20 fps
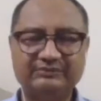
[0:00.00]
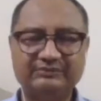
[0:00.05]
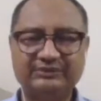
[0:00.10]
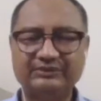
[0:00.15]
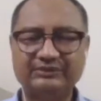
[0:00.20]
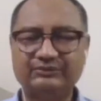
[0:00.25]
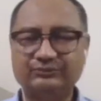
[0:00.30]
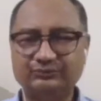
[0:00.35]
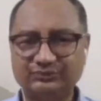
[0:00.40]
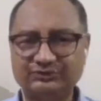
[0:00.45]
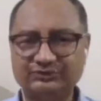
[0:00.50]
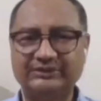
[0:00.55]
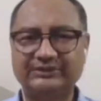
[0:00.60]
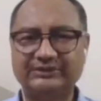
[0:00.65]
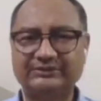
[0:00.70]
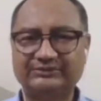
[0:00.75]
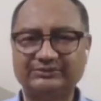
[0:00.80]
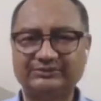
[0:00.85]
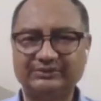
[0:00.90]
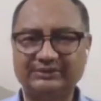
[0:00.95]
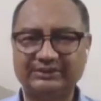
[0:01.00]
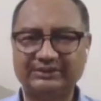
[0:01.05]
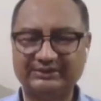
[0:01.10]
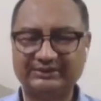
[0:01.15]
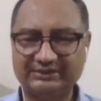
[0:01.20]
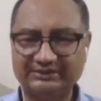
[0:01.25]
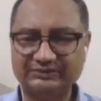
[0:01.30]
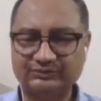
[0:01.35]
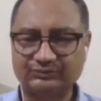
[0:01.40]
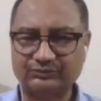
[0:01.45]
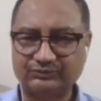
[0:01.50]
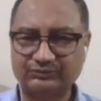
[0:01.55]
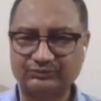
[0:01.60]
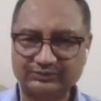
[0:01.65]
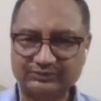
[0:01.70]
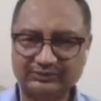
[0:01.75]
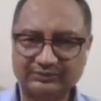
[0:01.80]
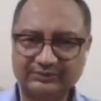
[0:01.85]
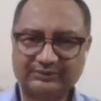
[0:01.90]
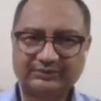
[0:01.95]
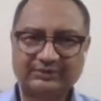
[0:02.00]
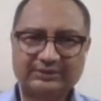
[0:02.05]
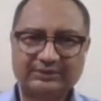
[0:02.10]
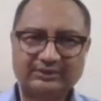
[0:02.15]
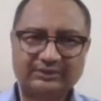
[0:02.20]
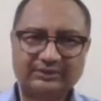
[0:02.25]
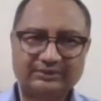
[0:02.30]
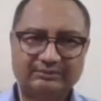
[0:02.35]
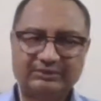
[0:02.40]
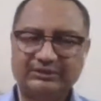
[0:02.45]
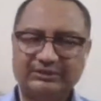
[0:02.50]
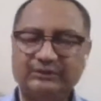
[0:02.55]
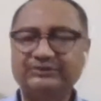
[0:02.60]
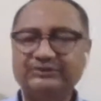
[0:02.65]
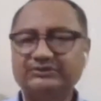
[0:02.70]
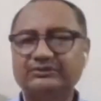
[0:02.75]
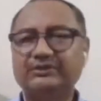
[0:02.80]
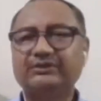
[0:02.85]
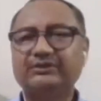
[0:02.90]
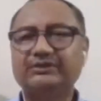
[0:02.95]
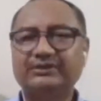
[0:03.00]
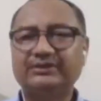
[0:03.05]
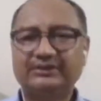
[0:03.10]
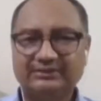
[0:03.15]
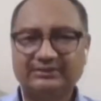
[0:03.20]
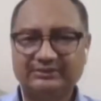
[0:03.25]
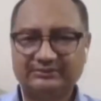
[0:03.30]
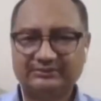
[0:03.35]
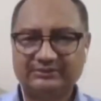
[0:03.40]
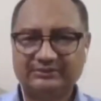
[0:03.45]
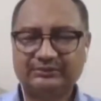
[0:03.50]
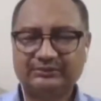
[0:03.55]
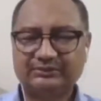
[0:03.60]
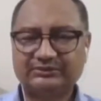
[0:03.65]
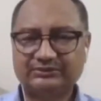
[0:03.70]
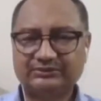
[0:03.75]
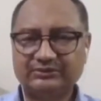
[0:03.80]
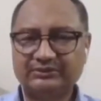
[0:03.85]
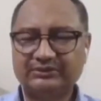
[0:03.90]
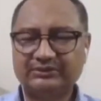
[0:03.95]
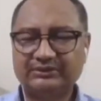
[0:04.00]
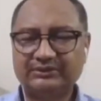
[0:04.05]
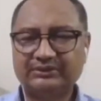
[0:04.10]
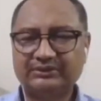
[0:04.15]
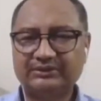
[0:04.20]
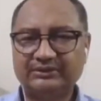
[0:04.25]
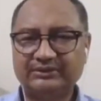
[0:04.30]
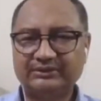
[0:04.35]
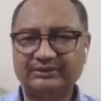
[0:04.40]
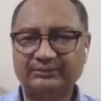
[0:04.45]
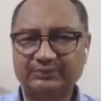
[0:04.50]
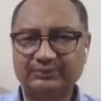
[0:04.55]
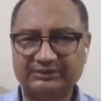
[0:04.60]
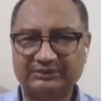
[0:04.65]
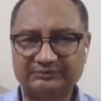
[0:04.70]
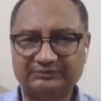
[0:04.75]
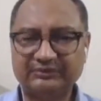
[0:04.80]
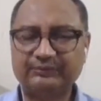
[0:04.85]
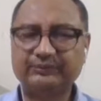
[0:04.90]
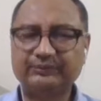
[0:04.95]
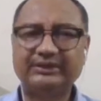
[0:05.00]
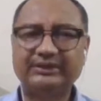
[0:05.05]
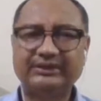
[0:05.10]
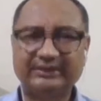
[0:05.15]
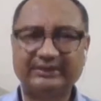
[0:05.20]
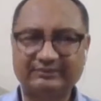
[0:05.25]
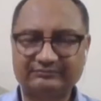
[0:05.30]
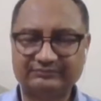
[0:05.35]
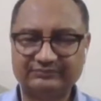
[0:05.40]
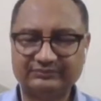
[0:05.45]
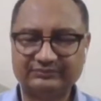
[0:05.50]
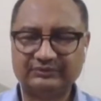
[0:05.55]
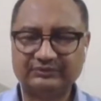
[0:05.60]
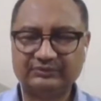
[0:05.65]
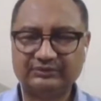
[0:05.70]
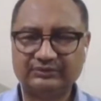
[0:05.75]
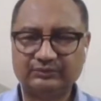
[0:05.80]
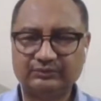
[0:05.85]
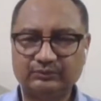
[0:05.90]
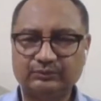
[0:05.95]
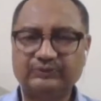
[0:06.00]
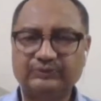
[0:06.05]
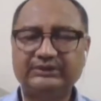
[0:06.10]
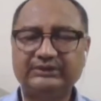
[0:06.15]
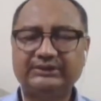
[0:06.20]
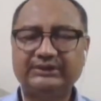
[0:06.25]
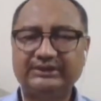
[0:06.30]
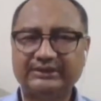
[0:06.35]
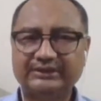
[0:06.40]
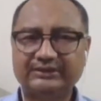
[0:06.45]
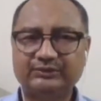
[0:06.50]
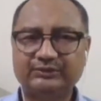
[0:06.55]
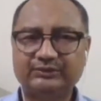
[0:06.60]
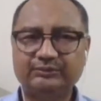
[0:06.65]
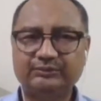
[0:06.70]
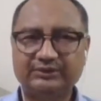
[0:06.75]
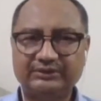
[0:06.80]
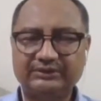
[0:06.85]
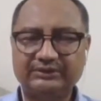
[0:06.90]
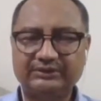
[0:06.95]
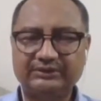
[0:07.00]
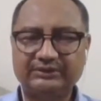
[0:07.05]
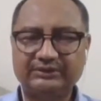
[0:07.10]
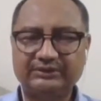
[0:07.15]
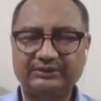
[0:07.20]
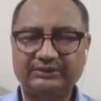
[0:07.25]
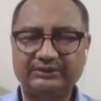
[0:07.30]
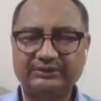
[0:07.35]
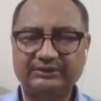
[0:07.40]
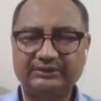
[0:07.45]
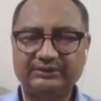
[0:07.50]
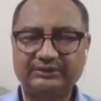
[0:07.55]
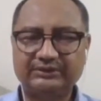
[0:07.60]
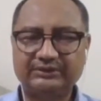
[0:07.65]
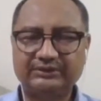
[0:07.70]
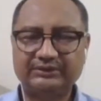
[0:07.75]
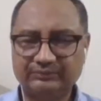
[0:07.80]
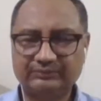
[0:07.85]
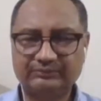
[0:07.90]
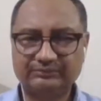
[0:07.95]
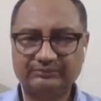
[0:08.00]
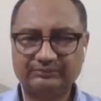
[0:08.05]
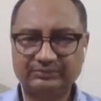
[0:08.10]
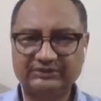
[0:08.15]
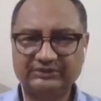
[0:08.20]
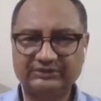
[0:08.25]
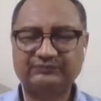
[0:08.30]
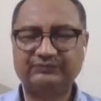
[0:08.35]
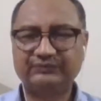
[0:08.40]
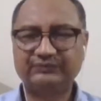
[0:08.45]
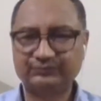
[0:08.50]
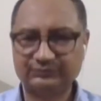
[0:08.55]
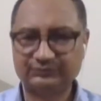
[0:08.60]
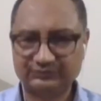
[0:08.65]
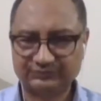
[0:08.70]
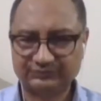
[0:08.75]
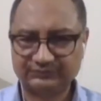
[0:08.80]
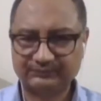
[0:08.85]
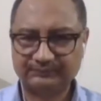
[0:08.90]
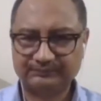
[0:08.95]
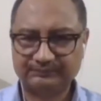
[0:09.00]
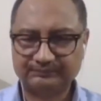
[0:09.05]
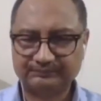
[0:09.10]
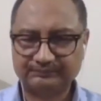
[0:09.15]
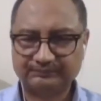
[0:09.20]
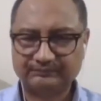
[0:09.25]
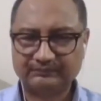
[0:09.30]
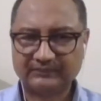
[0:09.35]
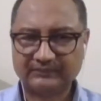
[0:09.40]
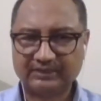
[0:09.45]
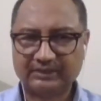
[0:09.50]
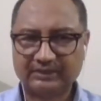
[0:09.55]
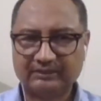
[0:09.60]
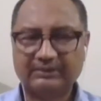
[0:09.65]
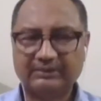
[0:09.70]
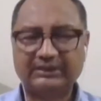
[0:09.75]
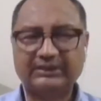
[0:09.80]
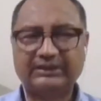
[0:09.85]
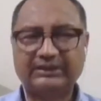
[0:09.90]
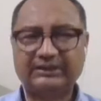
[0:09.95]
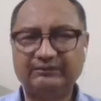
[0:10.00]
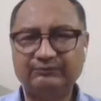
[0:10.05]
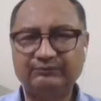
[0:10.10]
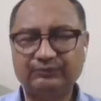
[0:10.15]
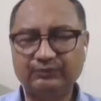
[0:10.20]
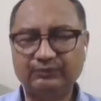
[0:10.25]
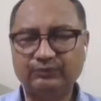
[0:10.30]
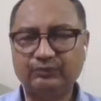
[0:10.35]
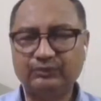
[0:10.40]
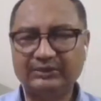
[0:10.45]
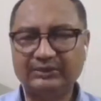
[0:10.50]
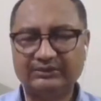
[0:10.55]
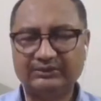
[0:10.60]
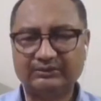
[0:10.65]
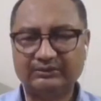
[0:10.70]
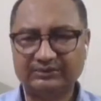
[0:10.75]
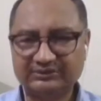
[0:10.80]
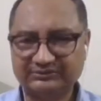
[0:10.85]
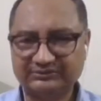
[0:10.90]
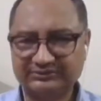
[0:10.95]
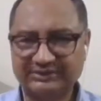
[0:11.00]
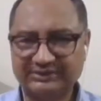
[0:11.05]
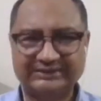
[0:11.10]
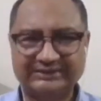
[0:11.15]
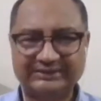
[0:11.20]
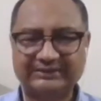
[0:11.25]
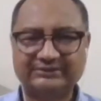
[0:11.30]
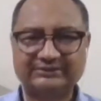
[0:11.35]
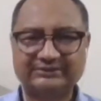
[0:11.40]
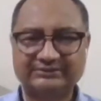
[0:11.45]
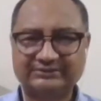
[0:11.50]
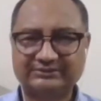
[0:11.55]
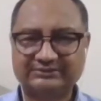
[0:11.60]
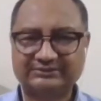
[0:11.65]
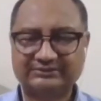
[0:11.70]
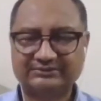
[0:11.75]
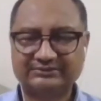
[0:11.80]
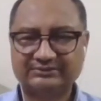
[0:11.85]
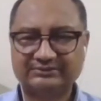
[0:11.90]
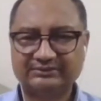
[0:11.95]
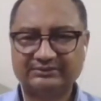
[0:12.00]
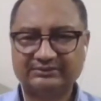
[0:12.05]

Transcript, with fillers: very very crucial actually. I think so, but he was not there. He was not there, and whatever we have, we take it to be Gandhi's, you know, his views. But then, if you look at all his writings,